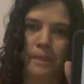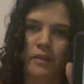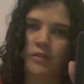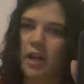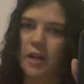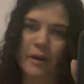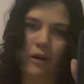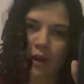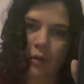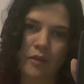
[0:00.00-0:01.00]
It'll talk
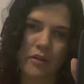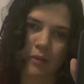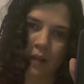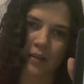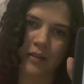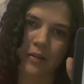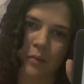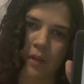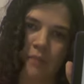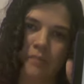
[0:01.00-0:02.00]
about like what the place is,
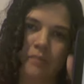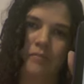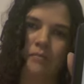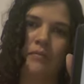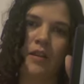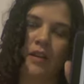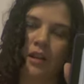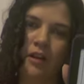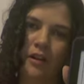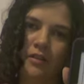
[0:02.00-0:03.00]
but in
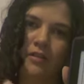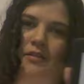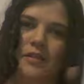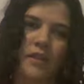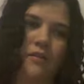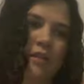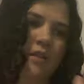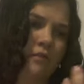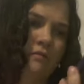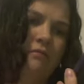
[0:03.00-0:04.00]
here it says the
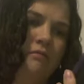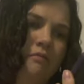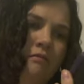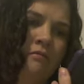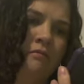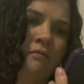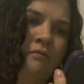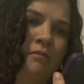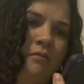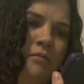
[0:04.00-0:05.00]

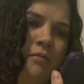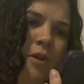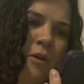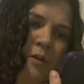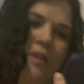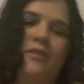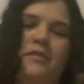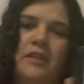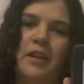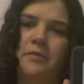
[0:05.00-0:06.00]

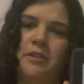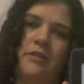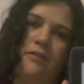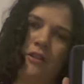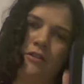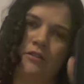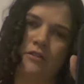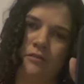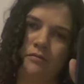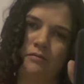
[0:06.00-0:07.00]
Tobias name's
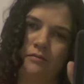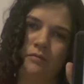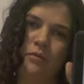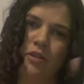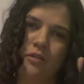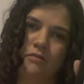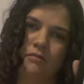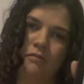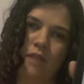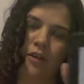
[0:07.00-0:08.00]
derivation, which
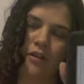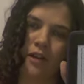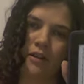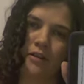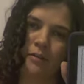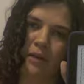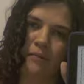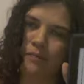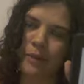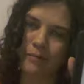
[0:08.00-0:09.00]
I could care less about.
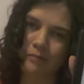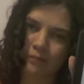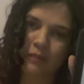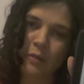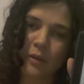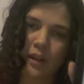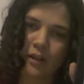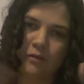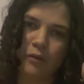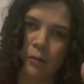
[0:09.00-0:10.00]
It'd be
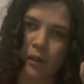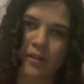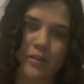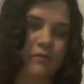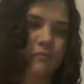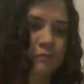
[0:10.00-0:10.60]
handy for a place.